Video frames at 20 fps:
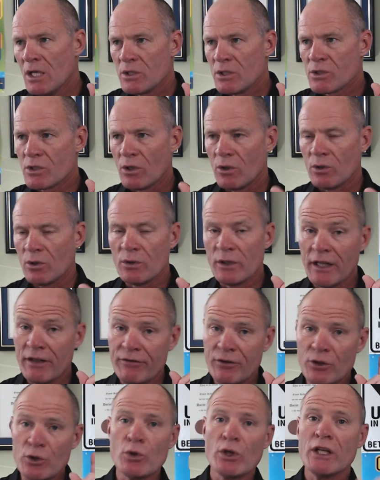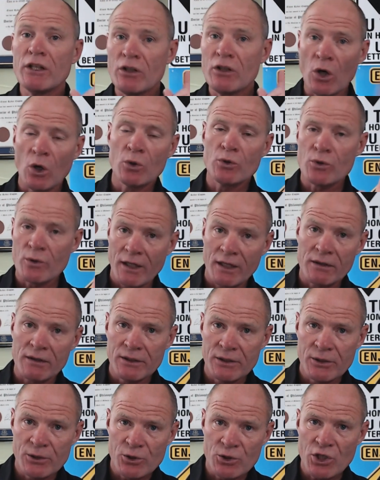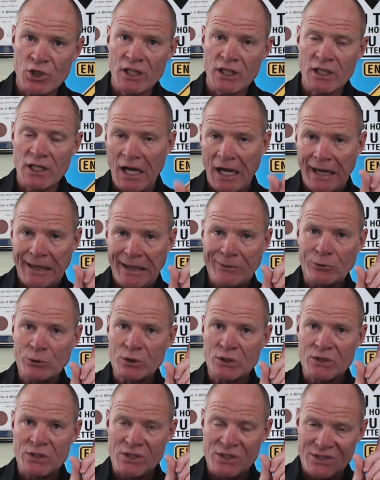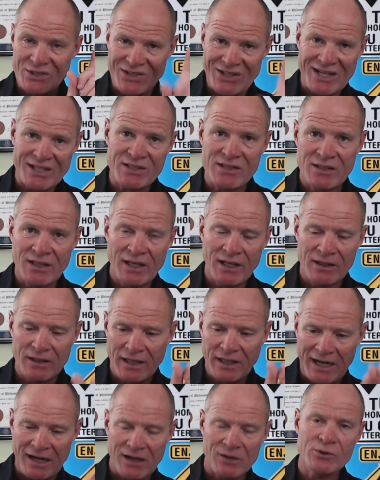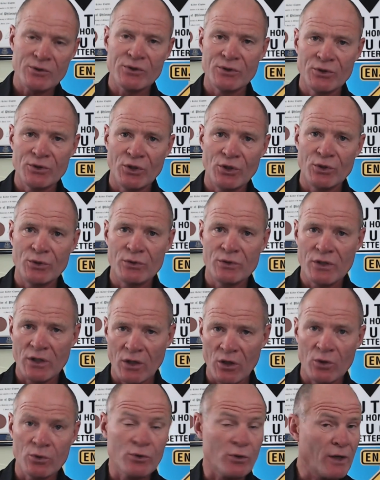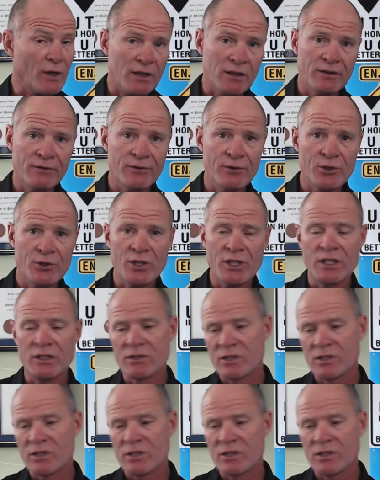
So if you can go directly to G, I would suggest and counsel you to go directly for G.